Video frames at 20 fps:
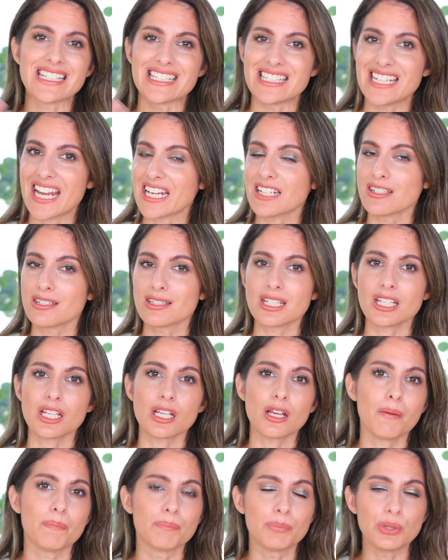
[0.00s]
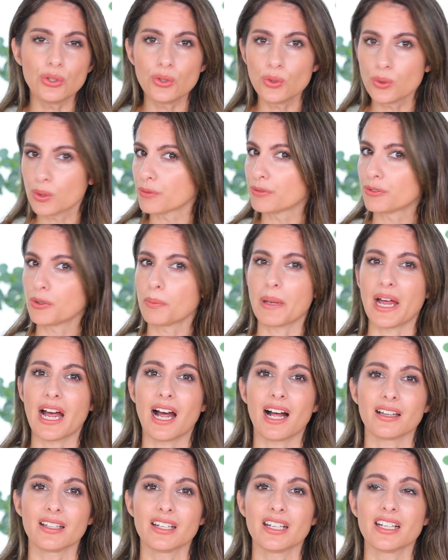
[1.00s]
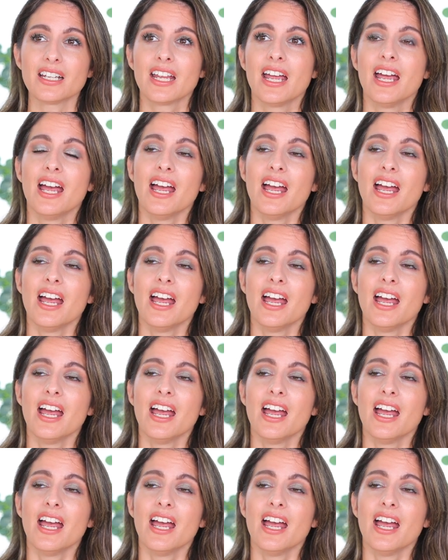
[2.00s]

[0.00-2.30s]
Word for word: dainty, beautiful palette.